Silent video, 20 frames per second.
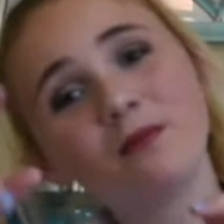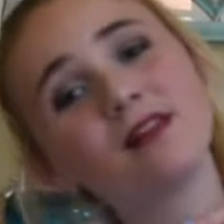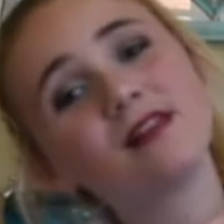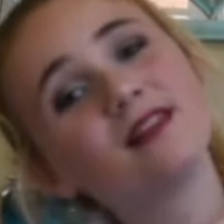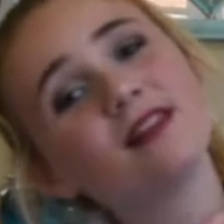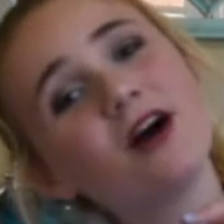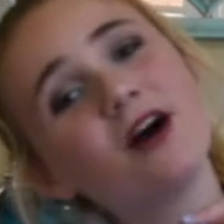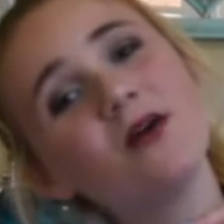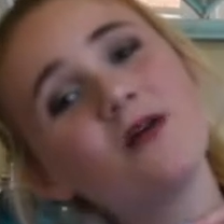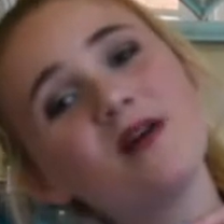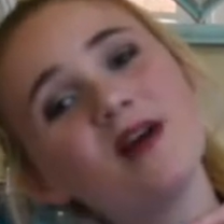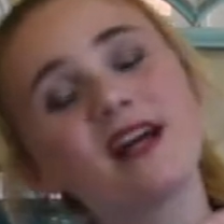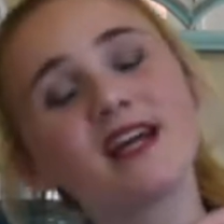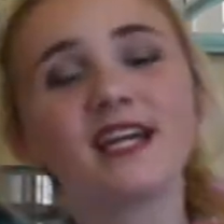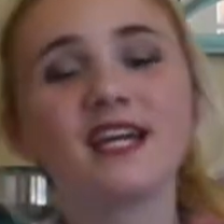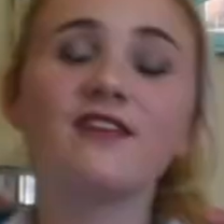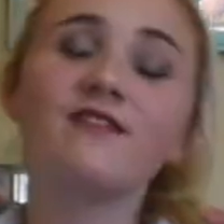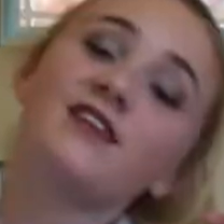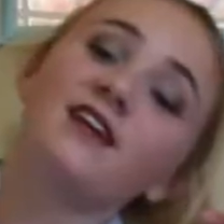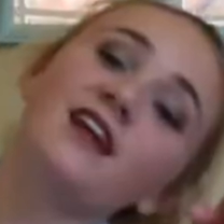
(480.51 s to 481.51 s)
below and
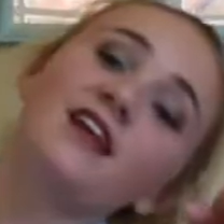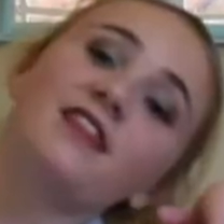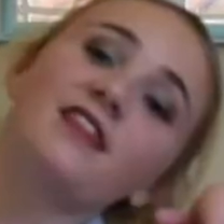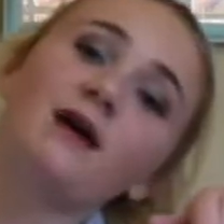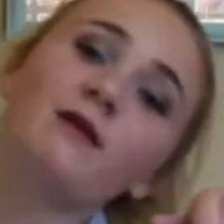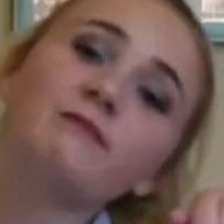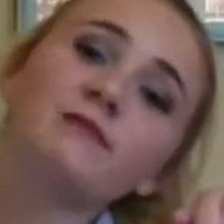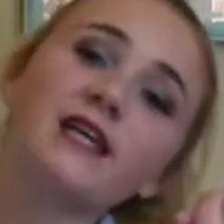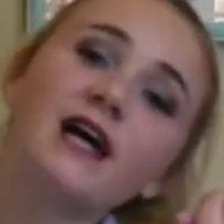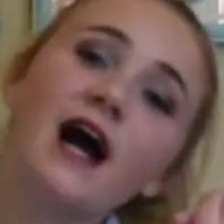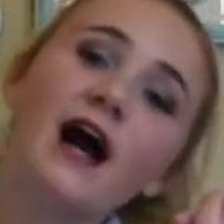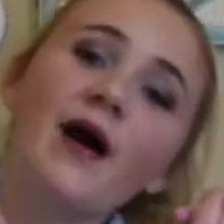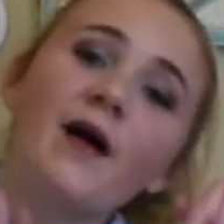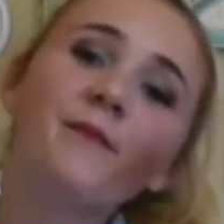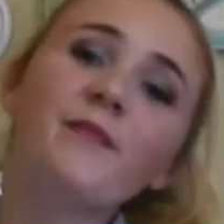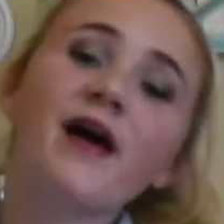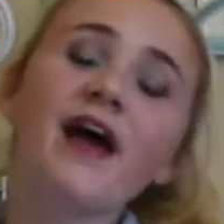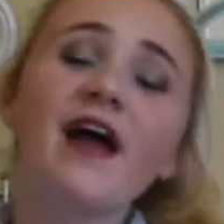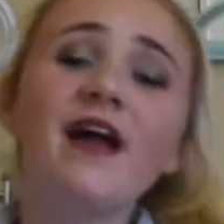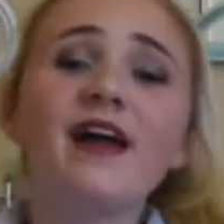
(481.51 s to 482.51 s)
give it a thumbs
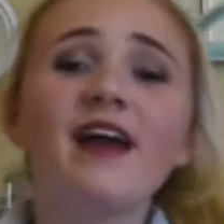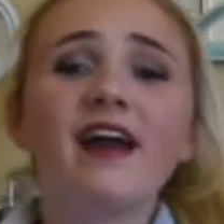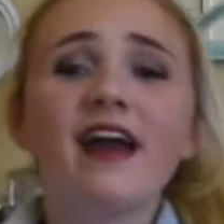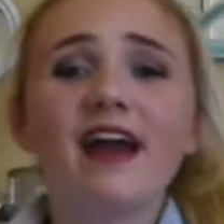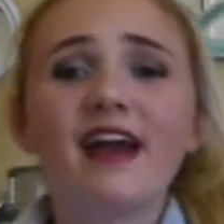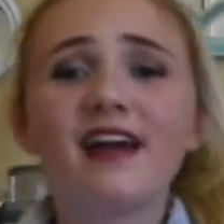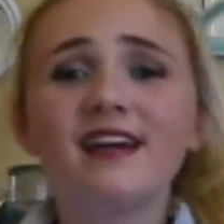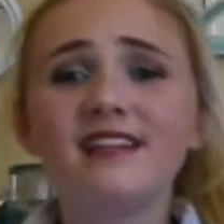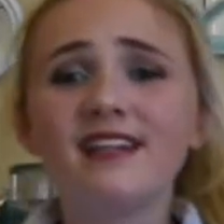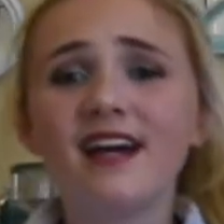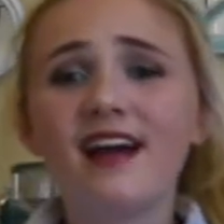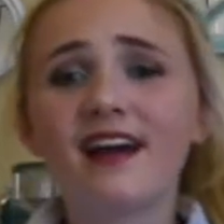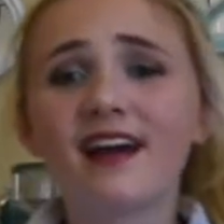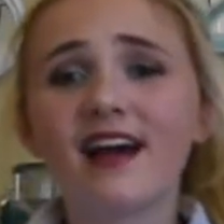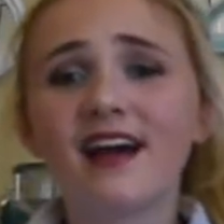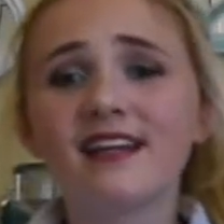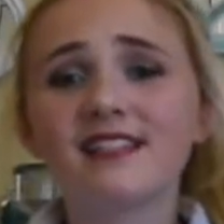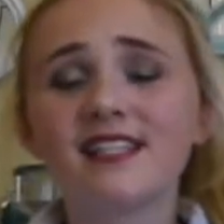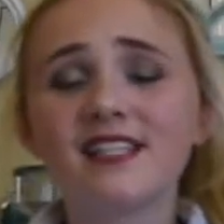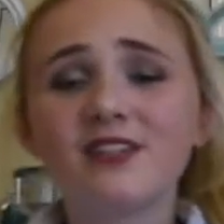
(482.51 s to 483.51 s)
up. And yeah
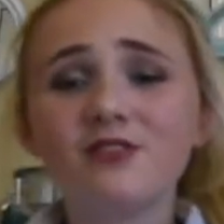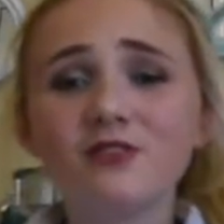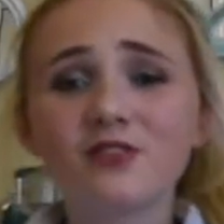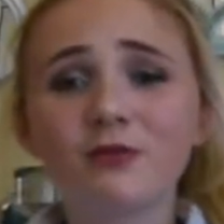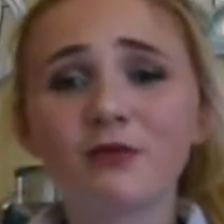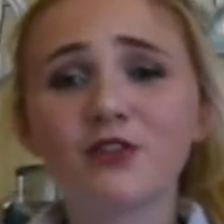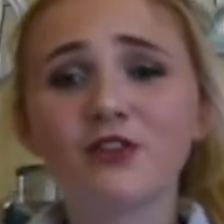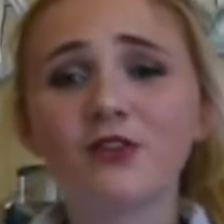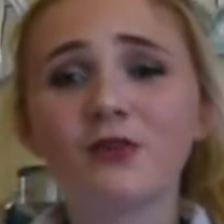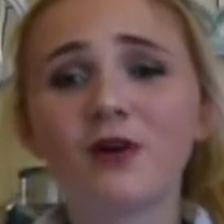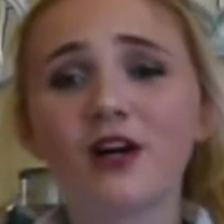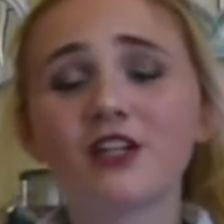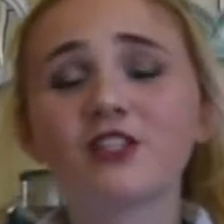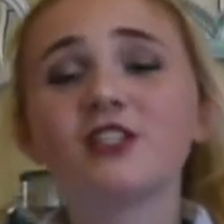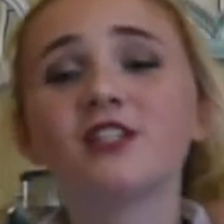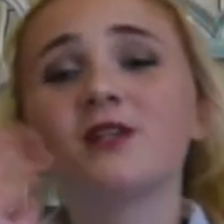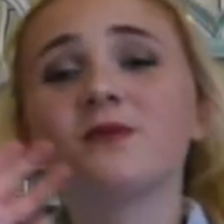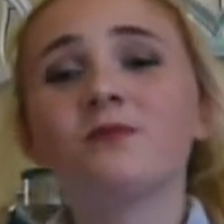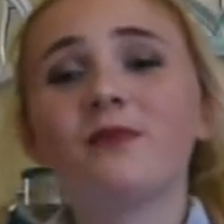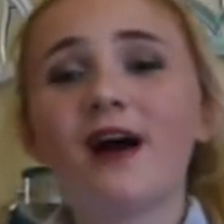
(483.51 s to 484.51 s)
guys, thank you so much for watching.